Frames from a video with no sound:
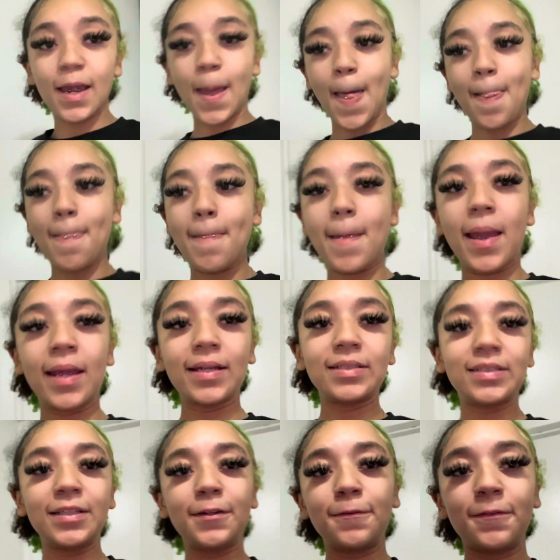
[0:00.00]
that
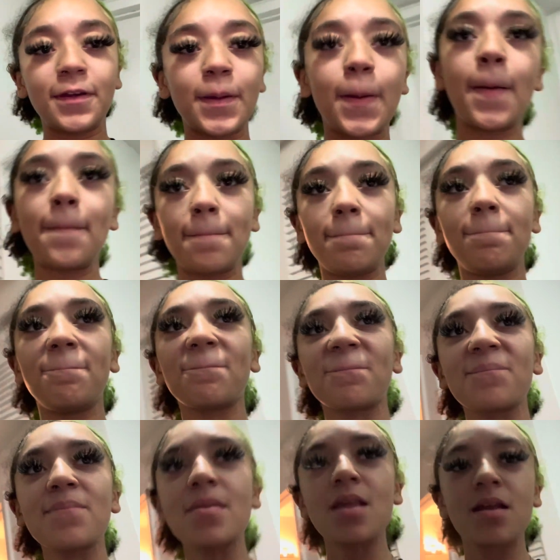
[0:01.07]
T fam
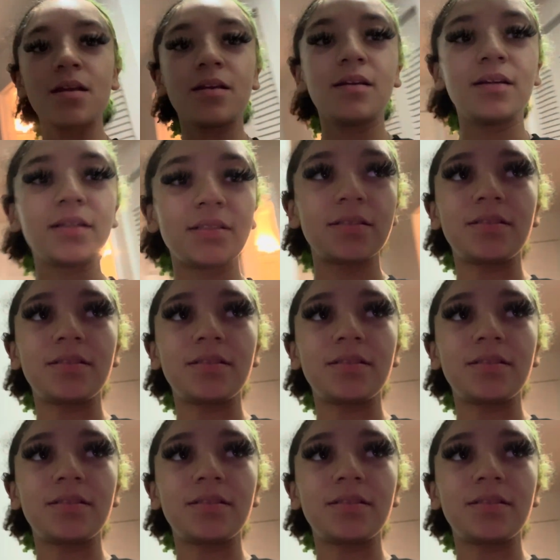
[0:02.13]
is